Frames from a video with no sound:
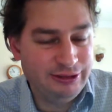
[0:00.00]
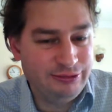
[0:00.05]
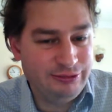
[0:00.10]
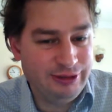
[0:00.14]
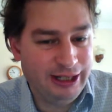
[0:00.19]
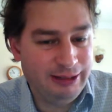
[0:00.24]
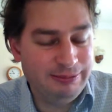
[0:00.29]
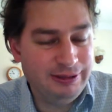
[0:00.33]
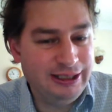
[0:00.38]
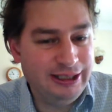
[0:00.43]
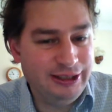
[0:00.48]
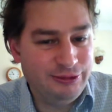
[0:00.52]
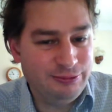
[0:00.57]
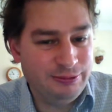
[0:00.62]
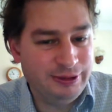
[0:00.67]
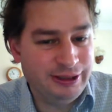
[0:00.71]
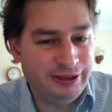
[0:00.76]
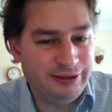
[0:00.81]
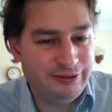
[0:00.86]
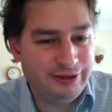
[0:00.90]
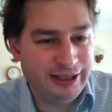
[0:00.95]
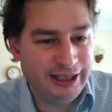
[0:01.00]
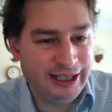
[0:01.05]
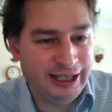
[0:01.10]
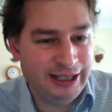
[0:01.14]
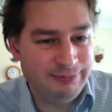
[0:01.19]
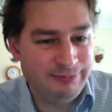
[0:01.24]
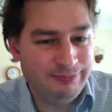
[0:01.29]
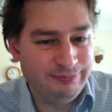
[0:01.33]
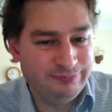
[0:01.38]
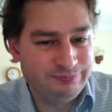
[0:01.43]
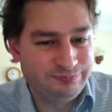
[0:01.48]
the trouble is with
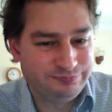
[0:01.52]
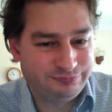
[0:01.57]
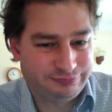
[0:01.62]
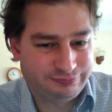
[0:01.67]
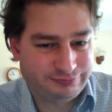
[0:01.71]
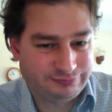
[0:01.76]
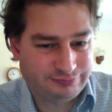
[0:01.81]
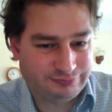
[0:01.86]
um,